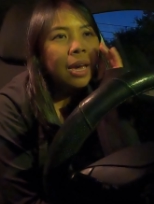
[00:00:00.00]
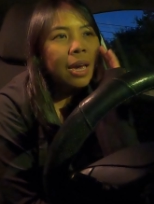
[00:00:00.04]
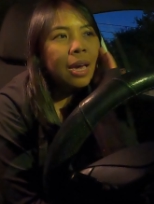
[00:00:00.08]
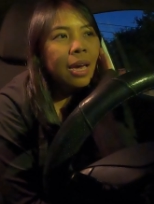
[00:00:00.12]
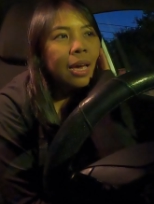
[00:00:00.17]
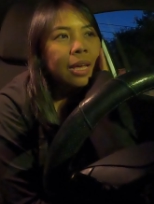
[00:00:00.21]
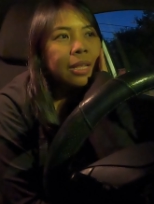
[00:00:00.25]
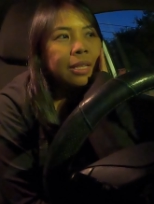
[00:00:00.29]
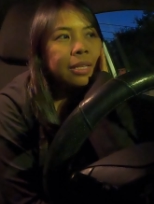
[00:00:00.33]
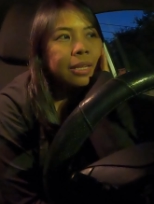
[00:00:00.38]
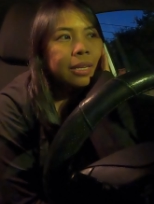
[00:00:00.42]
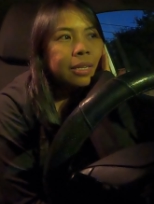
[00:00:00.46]

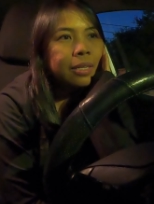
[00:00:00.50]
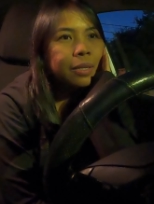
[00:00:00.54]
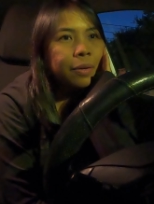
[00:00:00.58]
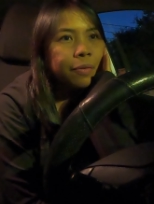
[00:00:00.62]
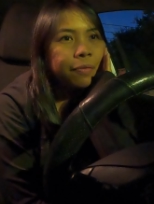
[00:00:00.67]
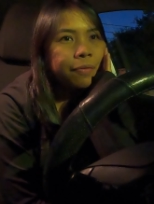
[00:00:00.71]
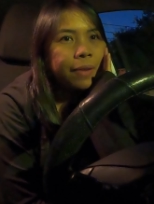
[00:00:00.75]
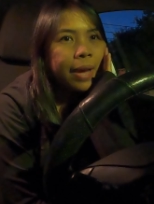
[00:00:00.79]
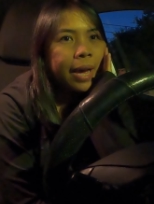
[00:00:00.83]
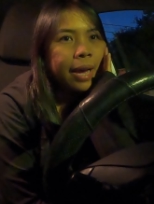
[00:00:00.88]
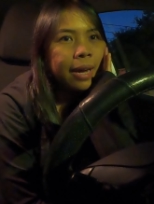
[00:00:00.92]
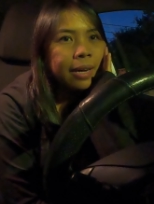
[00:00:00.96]
And then the
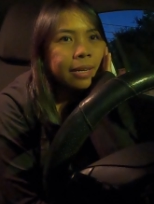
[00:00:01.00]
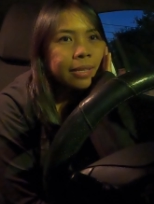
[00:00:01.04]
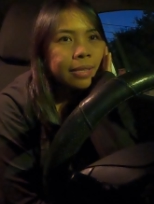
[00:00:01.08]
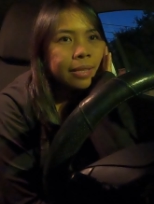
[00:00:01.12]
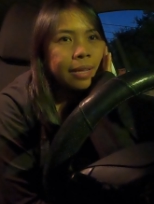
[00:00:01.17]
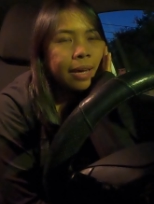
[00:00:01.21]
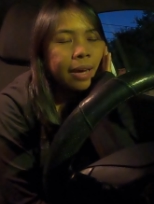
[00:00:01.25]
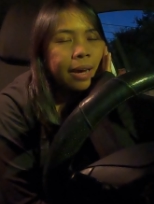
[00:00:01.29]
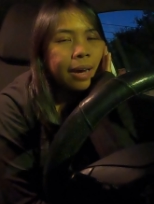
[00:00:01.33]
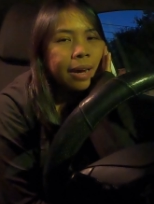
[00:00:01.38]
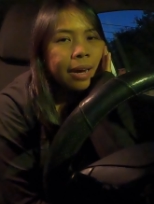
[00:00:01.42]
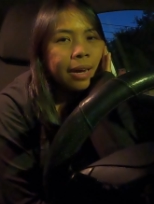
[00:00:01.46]
fact
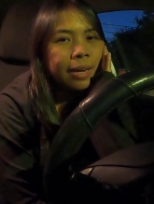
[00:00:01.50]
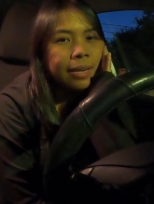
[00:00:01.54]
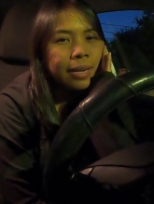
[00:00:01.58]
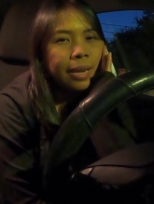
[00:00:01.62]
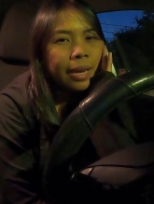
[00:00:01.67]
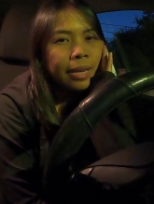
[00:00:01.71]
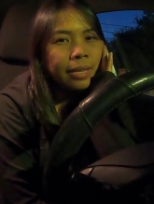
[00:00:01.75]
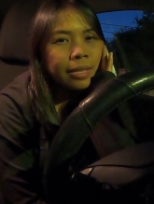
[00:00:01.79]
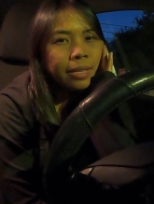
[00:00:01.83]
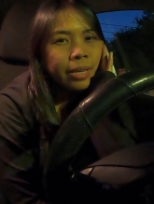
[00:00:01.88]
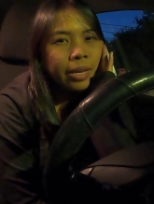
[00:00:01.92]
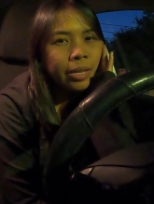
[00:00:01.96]
that
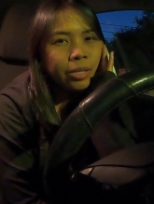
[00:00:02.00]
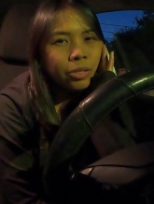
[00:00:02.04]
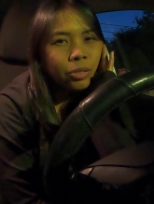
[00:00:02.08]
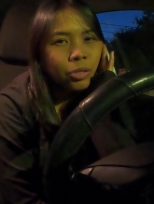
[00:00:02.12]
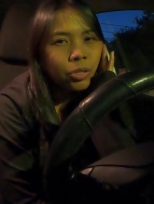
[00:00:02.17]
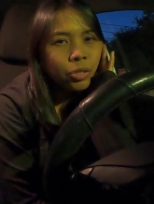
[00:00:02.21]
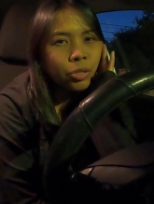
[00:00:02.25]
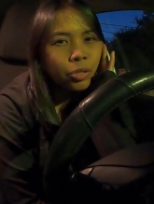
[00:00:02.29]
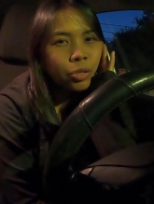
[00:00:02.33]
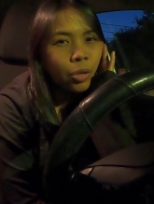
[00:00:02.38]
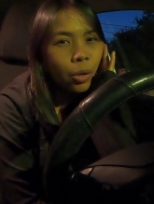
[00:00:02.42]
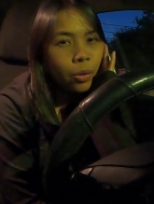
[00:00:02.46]
I get
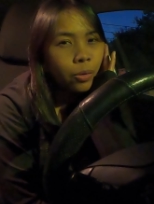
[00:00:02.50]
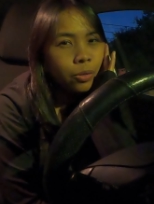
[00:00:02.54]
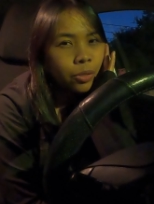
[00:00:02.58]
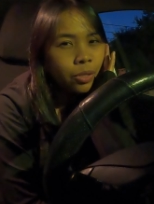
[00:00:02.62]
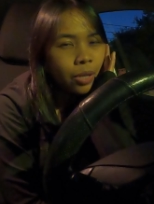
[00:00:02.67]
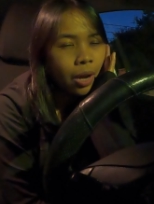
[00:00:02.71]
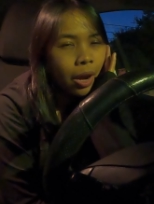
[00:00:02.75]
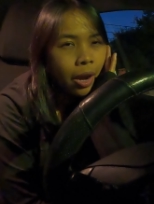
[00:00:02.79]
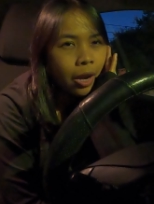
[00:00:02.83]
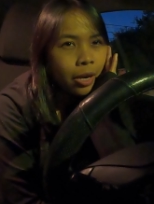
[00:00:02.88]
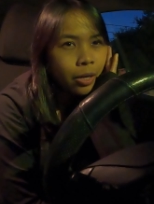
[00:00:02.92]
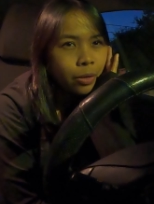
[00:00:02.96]
so
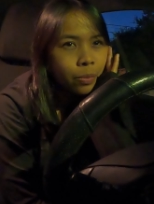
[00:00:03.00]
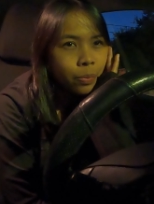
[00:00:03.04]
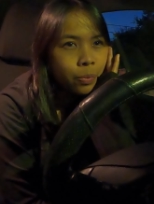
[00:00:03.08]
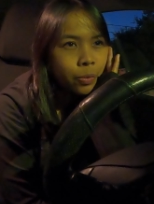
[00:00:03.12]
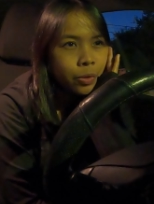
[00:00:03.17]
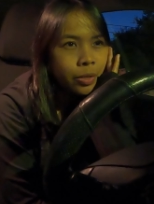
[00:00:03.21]
tired